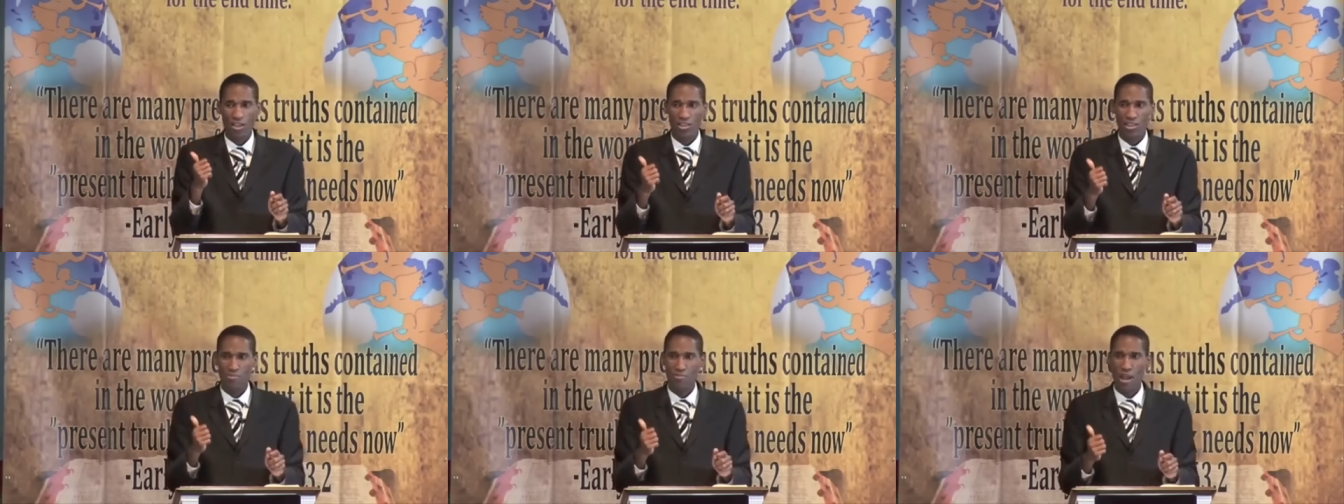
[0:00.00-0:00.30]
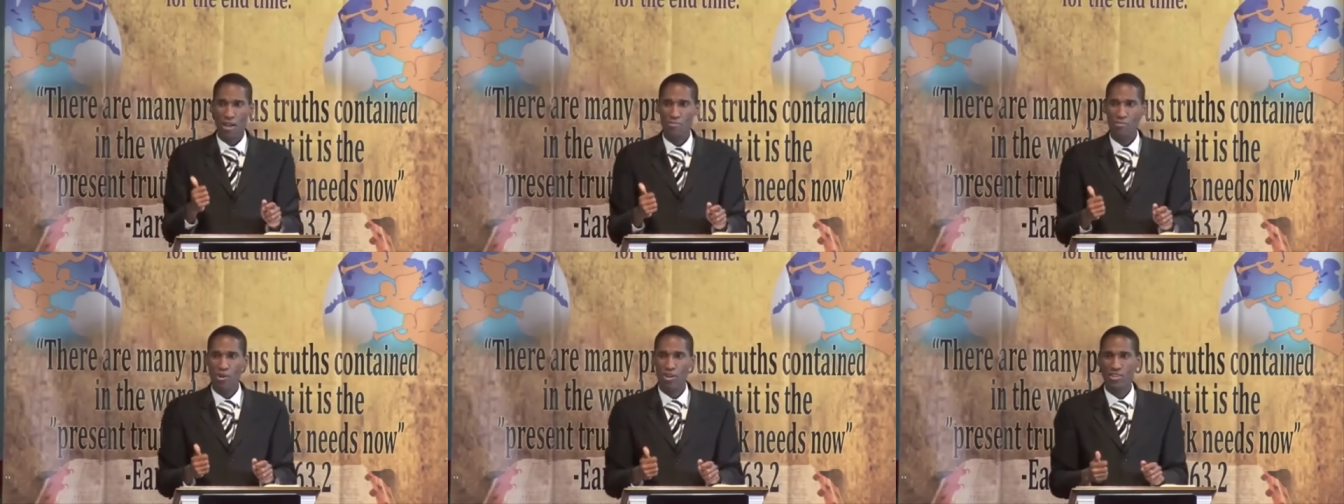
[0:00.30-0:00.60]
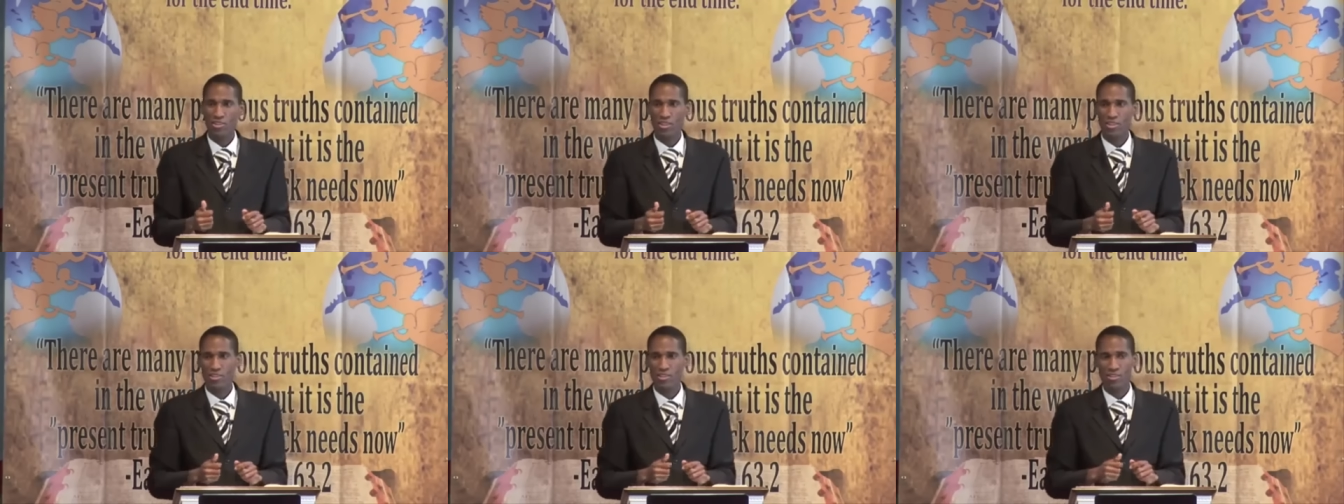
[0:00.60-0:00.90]
Then my
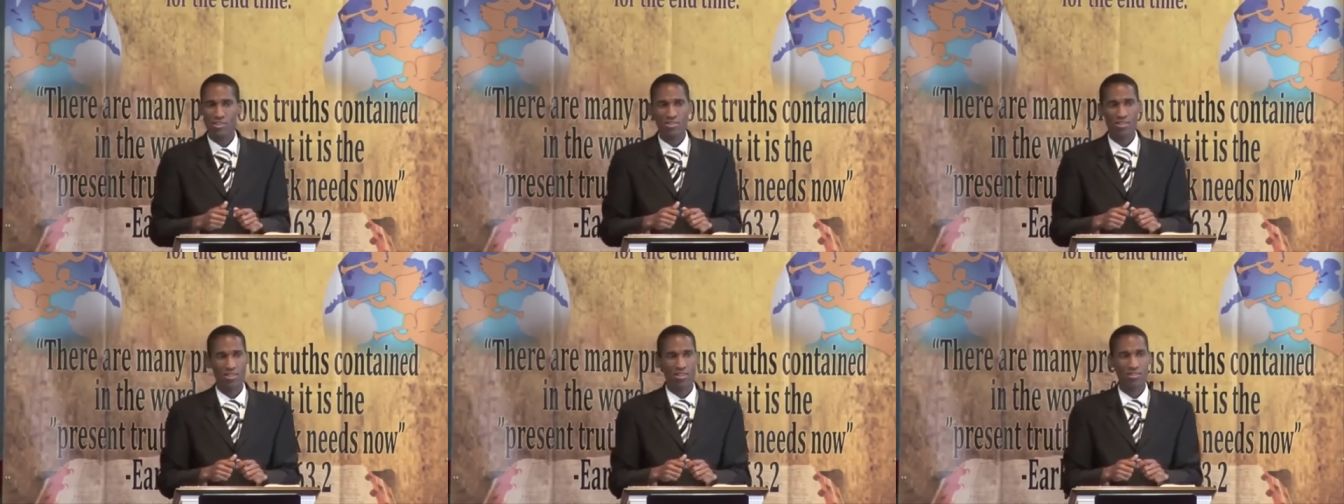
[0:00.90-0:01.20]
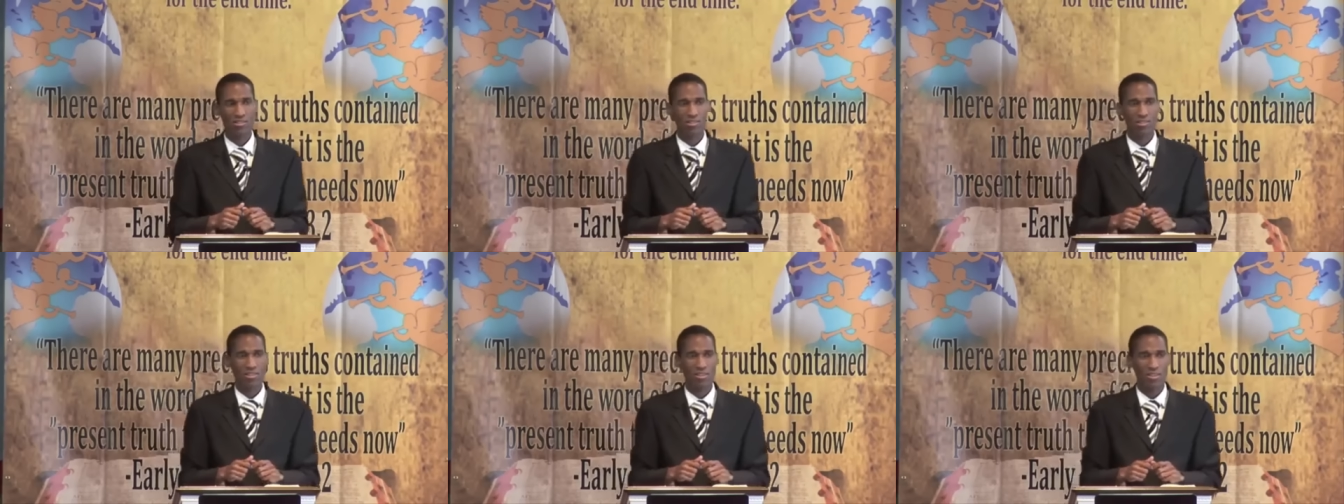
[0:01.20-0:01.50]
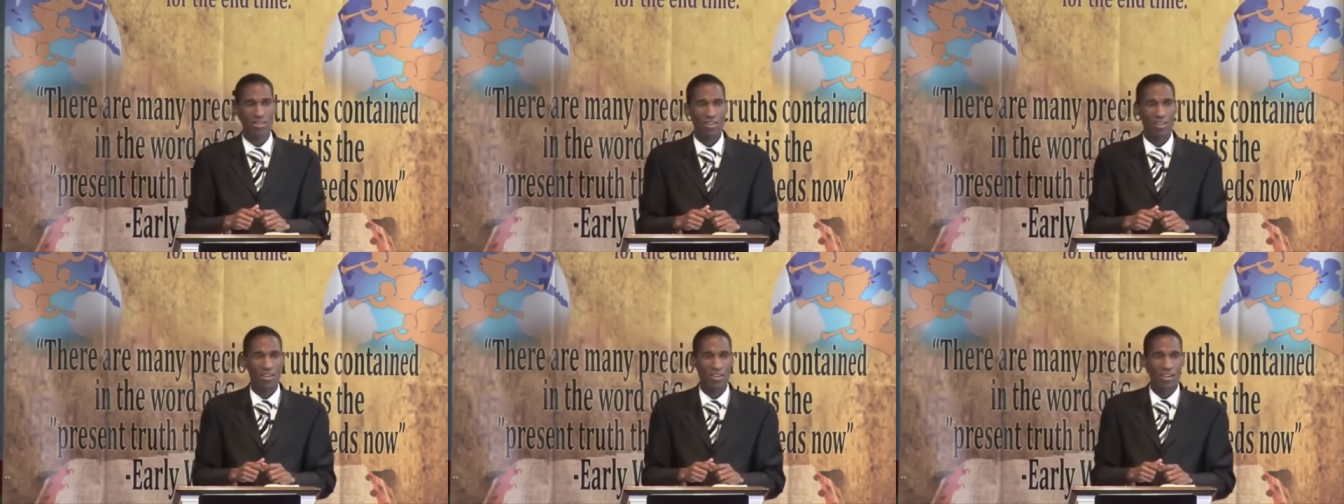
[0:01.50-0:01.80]
brothers and sisters,
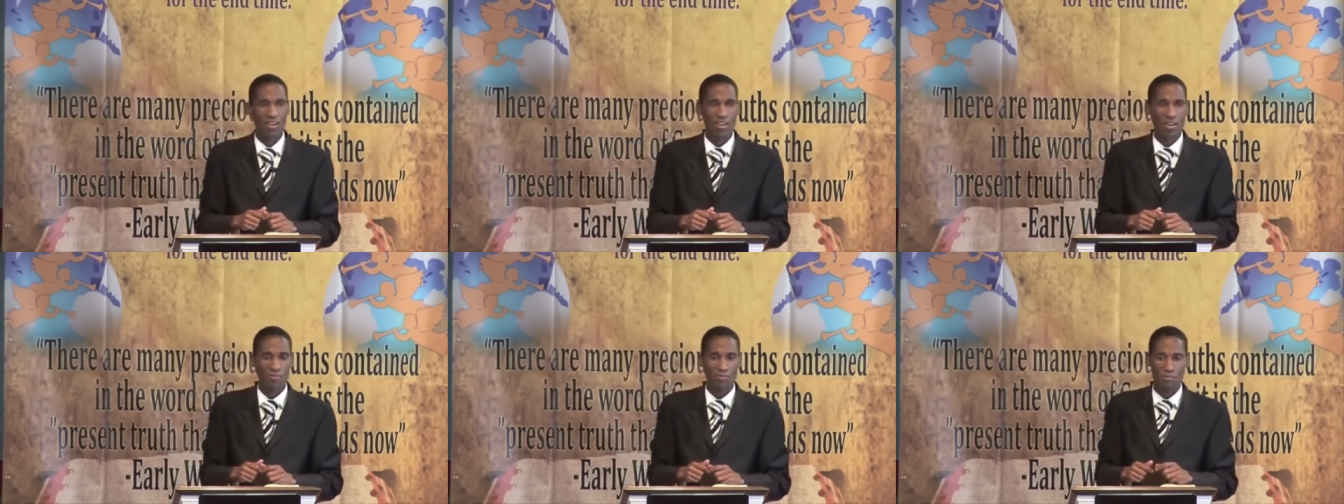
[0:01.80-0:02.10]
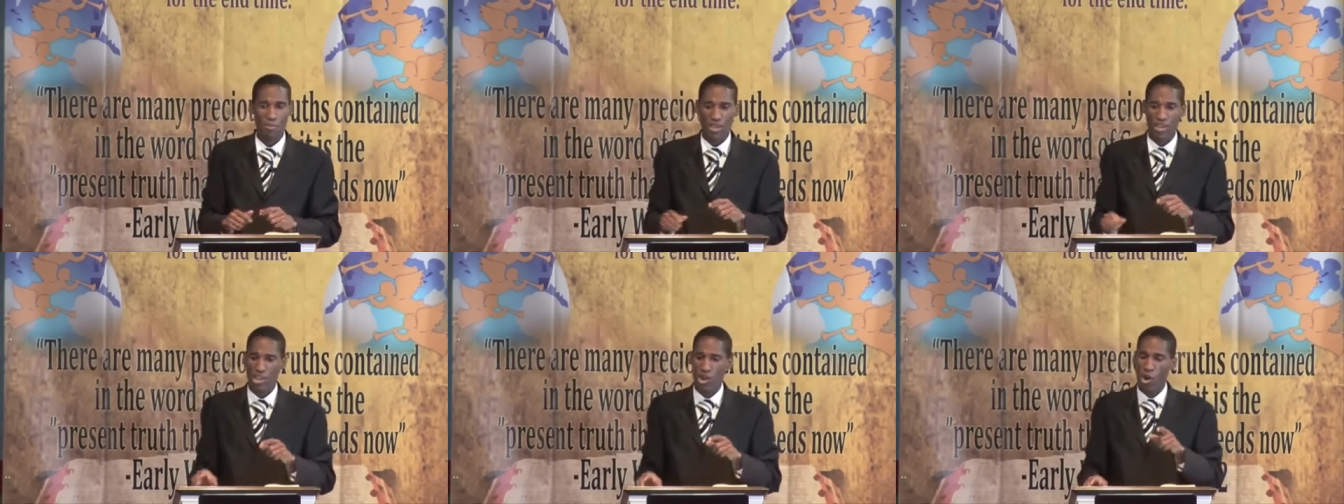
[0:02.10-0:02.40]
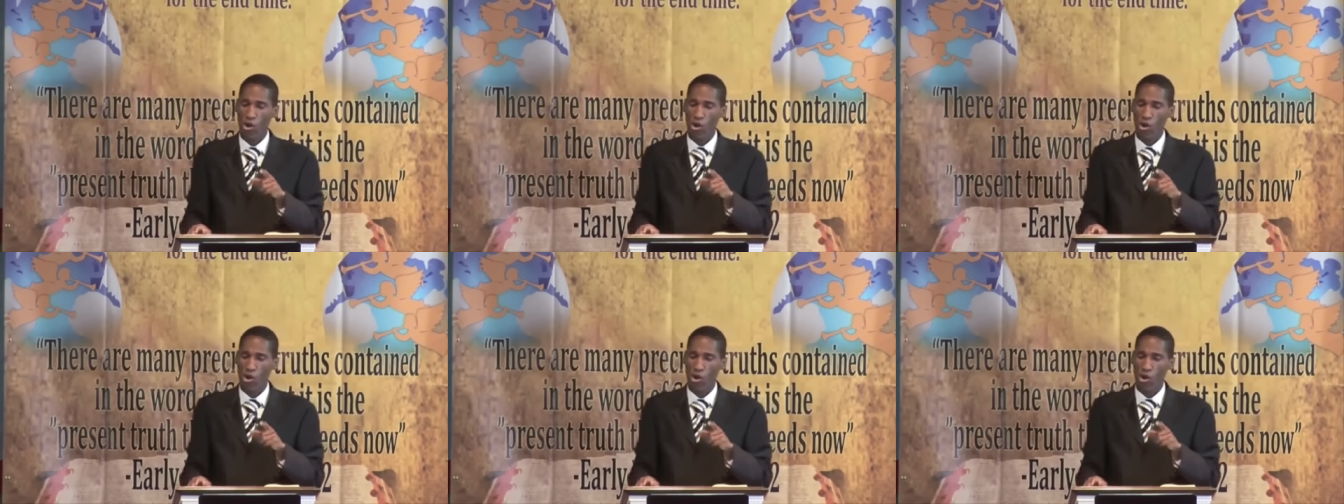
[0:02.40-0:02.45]
many